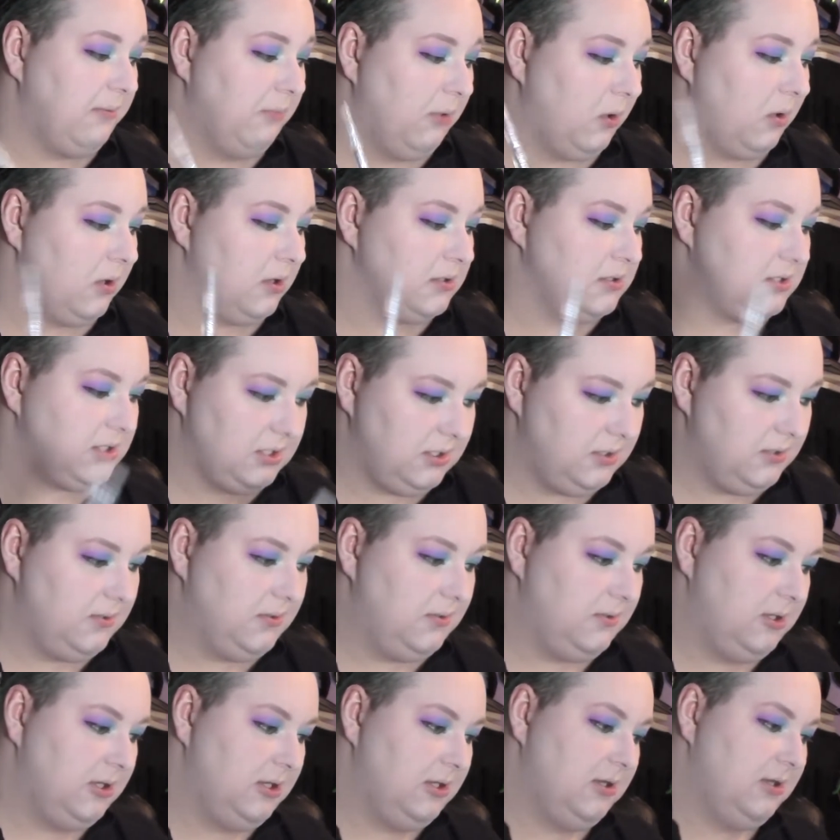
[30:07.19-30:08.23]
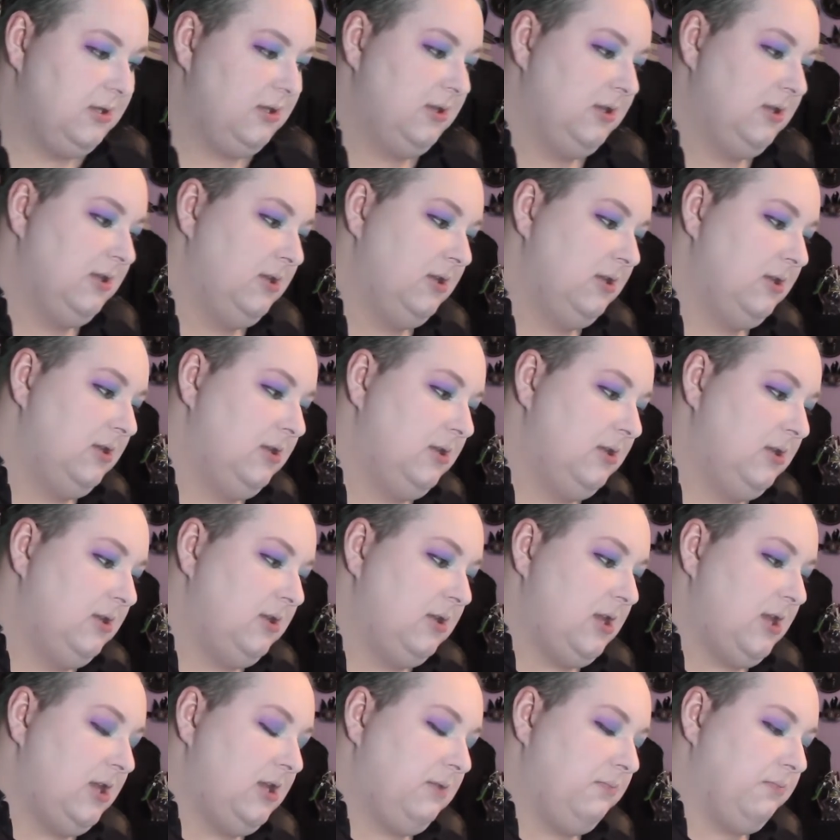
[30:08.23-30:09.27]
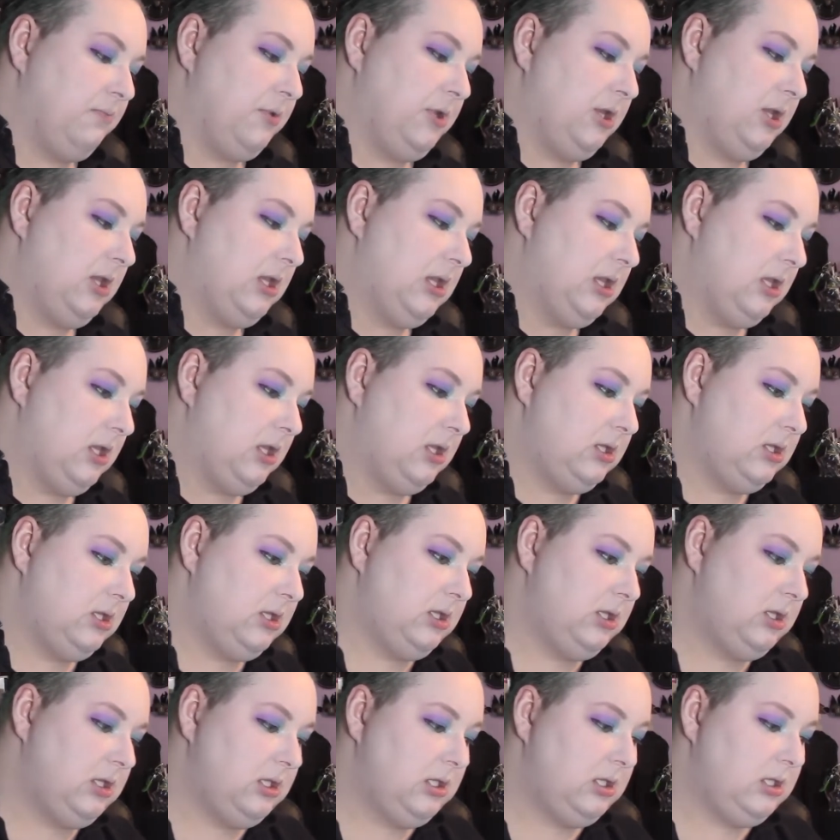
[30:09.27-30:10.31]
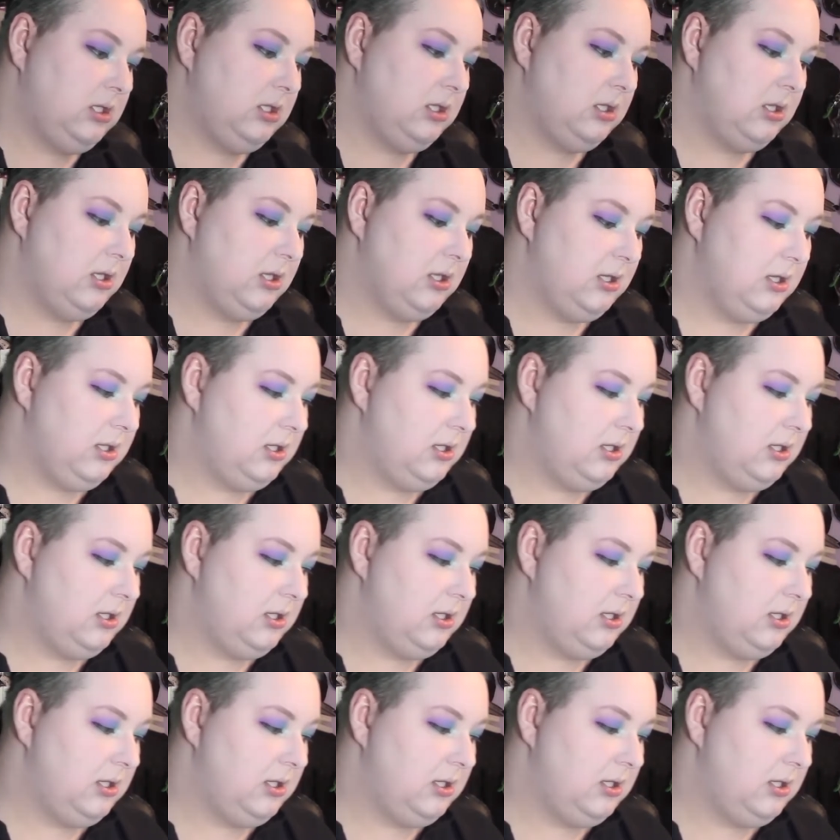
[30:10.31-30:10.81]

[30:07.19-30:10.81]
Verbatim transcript: board too. I didn't bring any